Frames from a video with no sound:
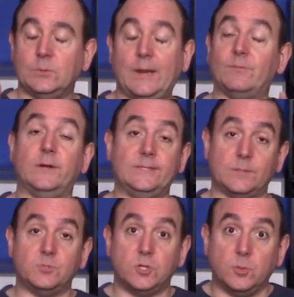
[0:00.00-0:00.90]
Whatever it is,
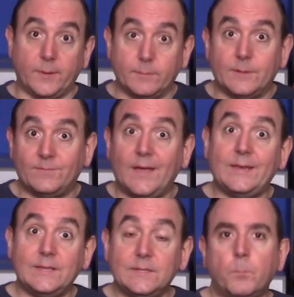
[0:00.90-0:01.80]
I'm sure you'll be able to
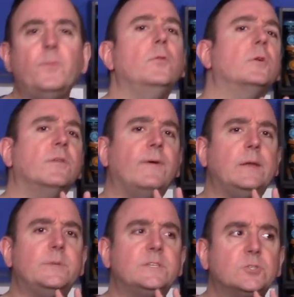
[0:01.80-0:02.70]
find it. But if you're looking to
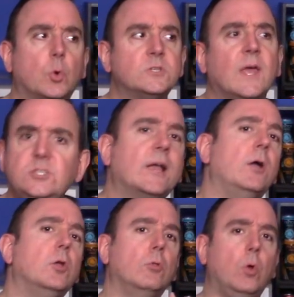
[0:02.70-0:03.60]
find them in stores, check
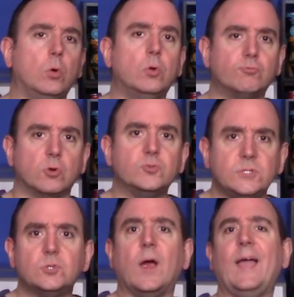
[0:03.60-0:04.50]
out your local grocery store.